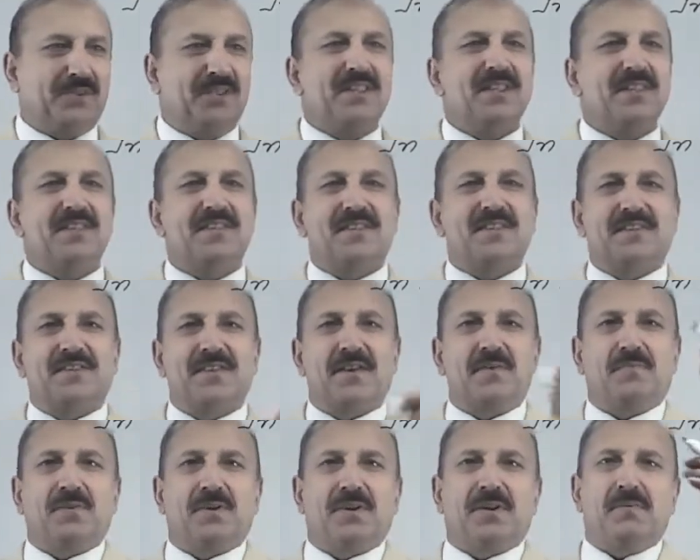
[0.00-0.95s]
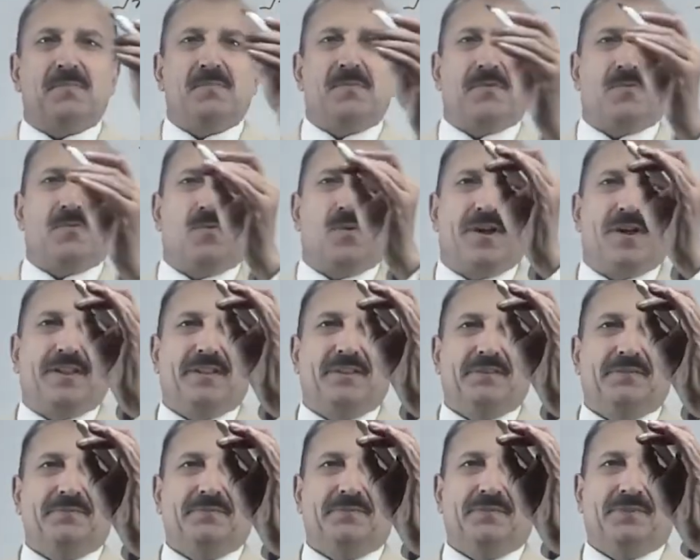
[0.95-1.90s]
This is example number 1.
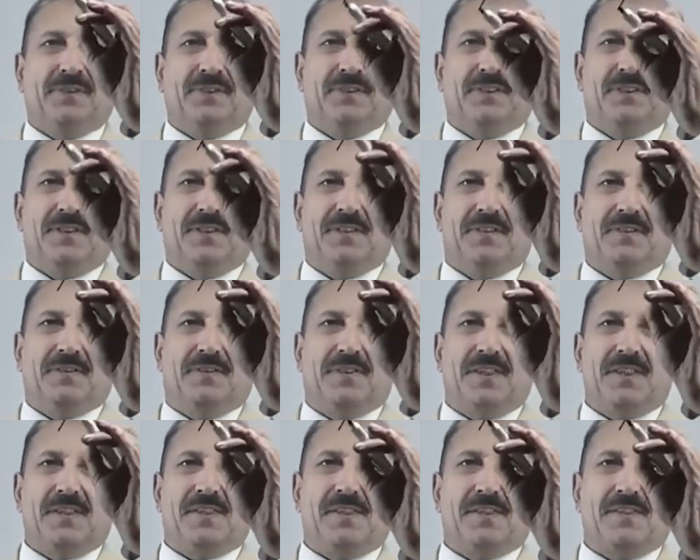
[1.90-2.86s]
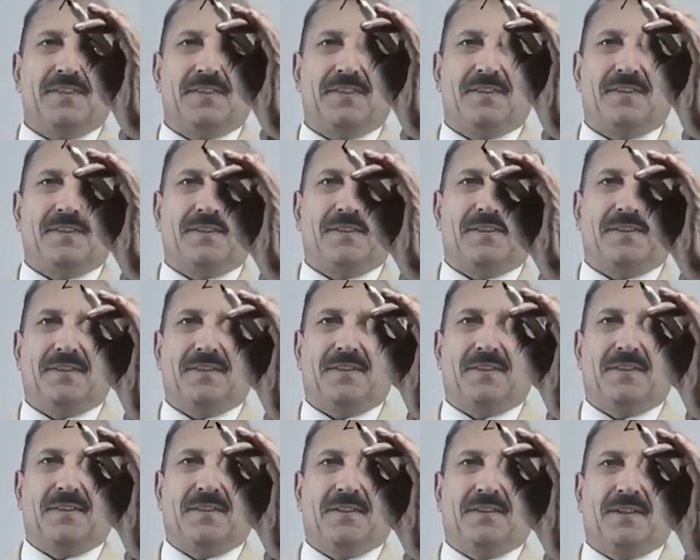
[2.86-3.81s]
This is
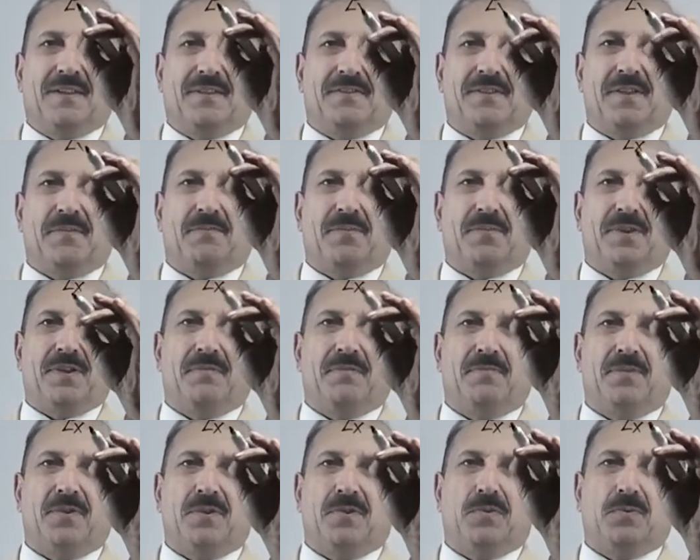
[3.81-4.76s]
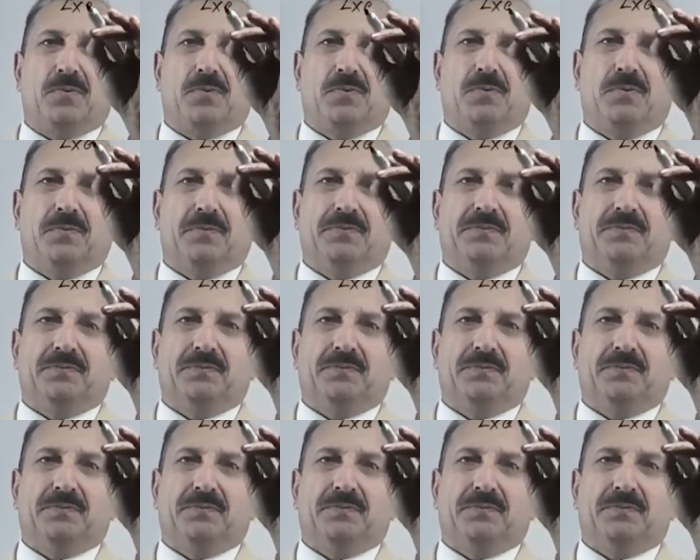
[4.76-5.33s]
example number 2.